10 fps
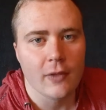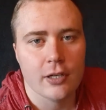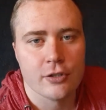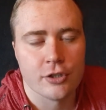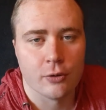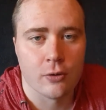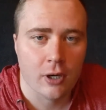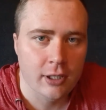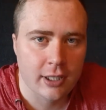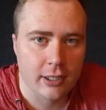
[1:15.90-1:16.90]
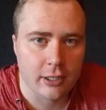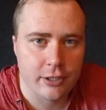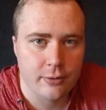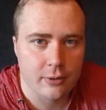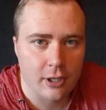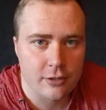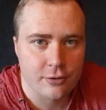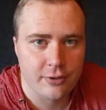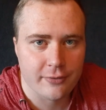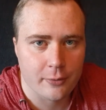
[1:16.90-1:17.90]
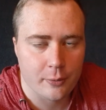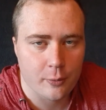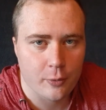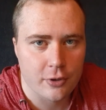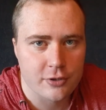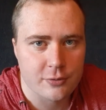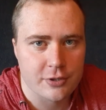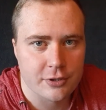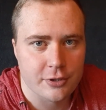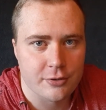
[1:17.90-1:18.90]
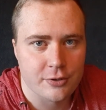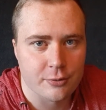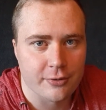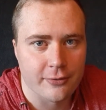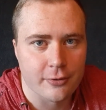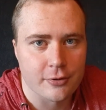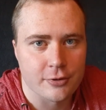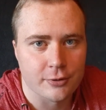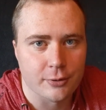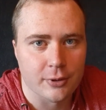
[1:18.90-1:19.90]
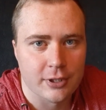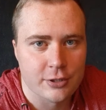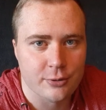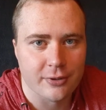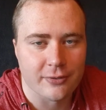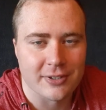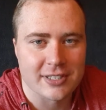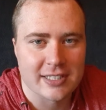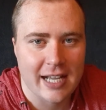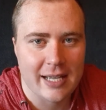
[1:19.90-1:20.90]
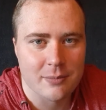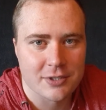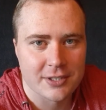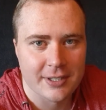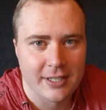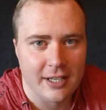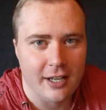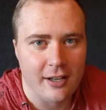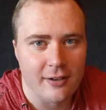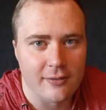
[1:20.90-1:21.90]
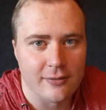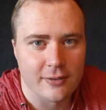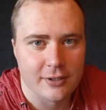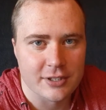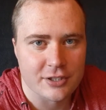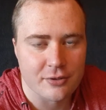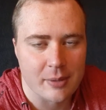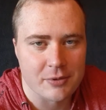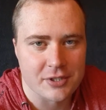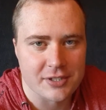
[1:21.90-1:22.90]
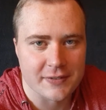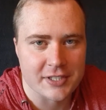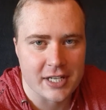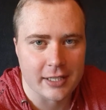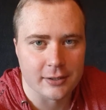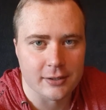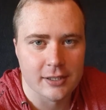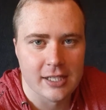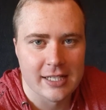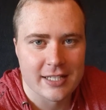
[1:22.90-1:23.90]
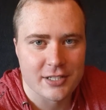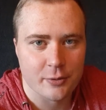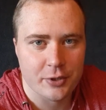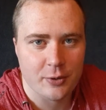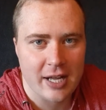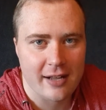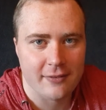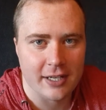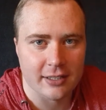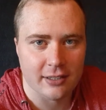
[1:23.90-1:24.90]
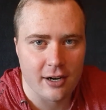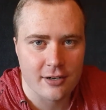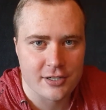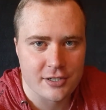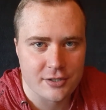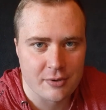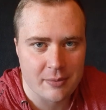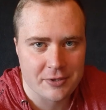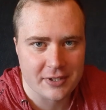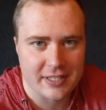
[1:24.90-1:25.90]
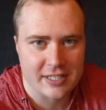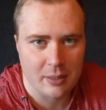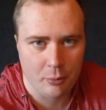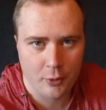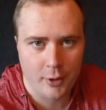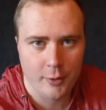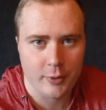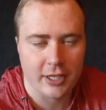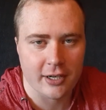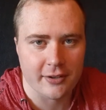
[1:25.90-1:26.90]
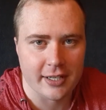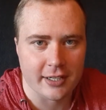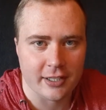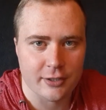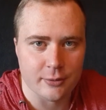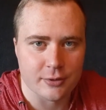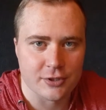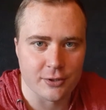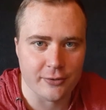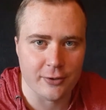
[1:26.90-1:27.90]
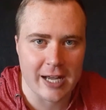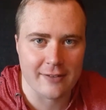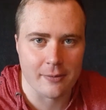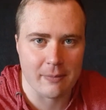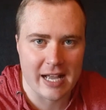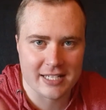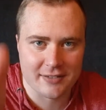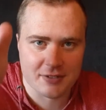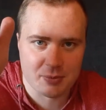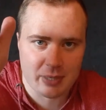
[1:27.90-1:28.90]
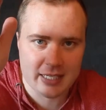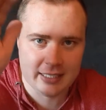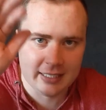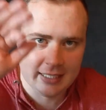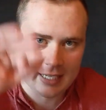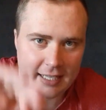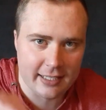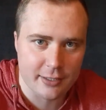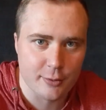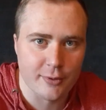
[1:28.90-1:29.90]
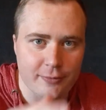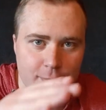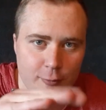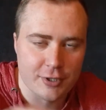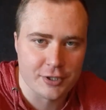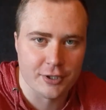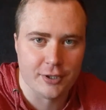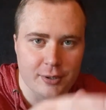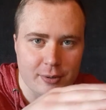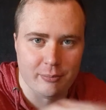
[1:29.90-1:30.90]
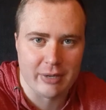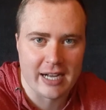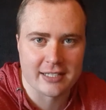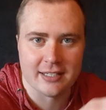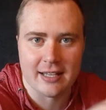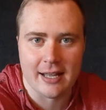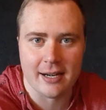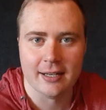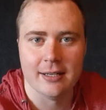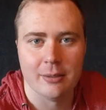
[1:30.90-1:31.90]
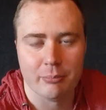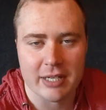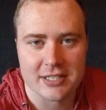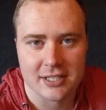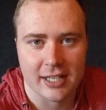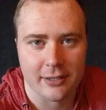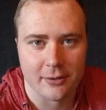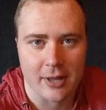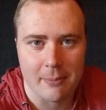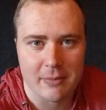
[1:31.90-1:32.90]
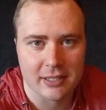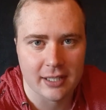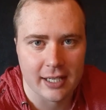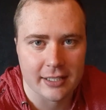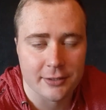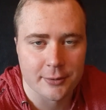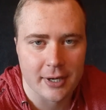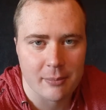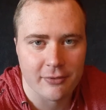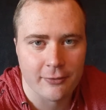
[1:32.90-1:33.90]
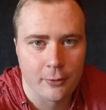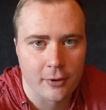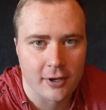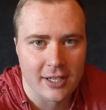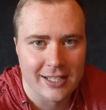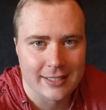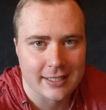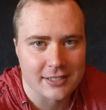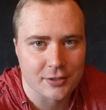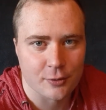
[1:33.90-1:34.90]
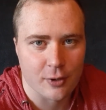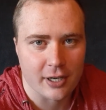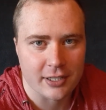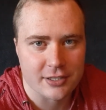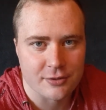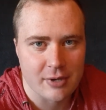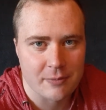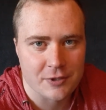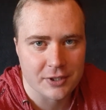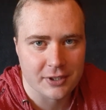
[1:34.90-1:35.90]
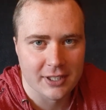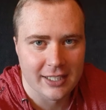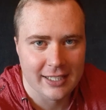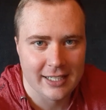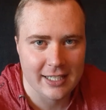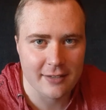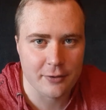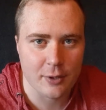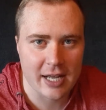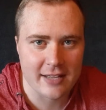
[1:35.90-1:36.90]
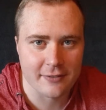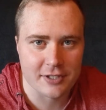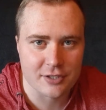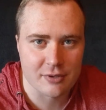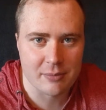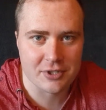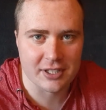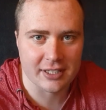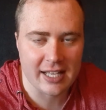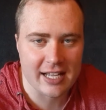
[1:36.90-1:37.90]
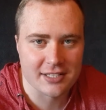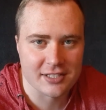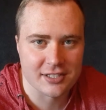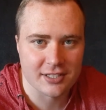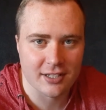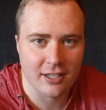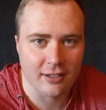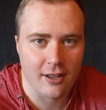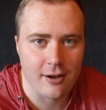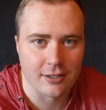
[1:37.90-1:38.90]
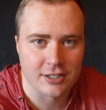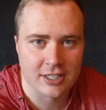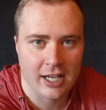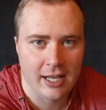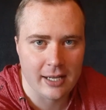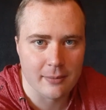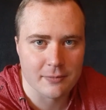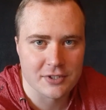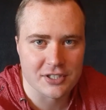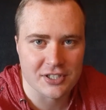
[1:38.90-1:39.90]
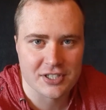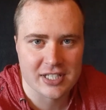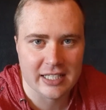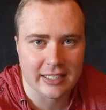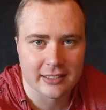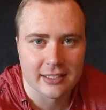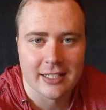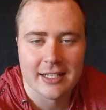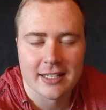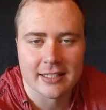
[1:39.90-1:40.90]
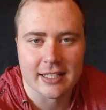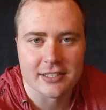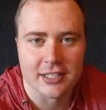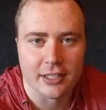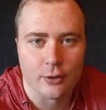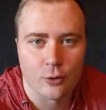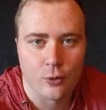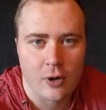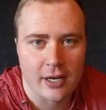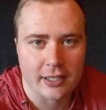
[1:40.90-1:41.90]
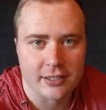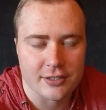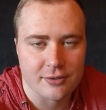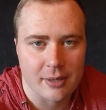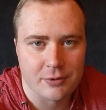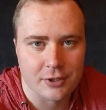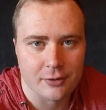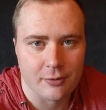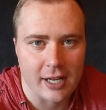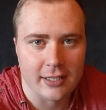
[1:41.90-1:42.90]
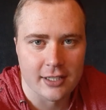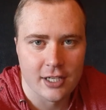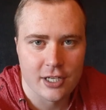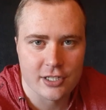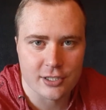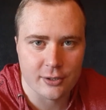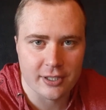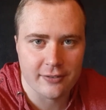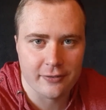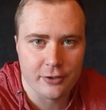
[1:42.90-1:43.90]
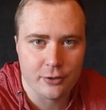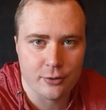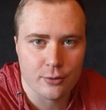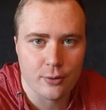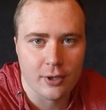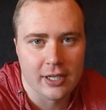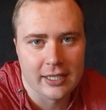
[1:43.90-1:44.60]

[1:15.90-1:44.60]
So chronic and acute are two different words which are used to refer to two different types of disruptions of a cycle. So when you have a large disruption that's temporary, we call that acute. So if you have a massive spike and then you return back to that baseline or that midline you were at before, that's a chronic disruption. If you have a disruption that lasts a long time, sustained, that's a chronic disruption, right? So if you